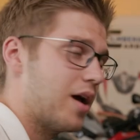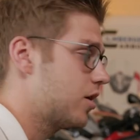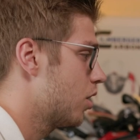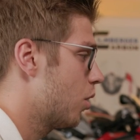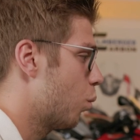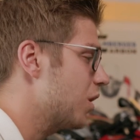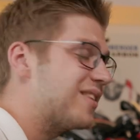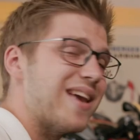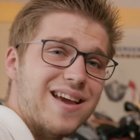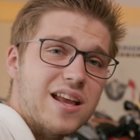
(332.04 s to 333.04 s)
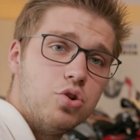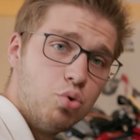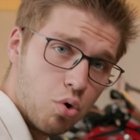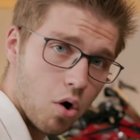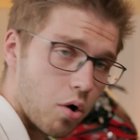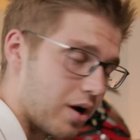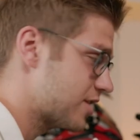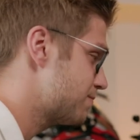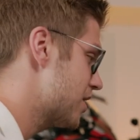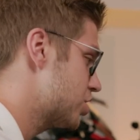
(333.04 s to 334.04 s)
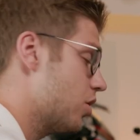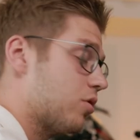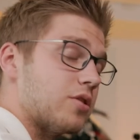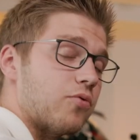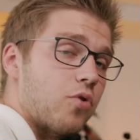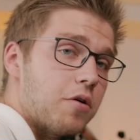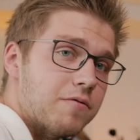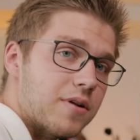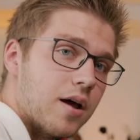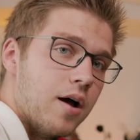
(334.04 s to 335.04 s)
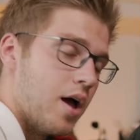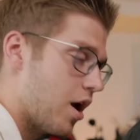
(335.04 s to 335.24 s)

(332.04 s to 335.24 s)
and what they can do all, especially also the front fender.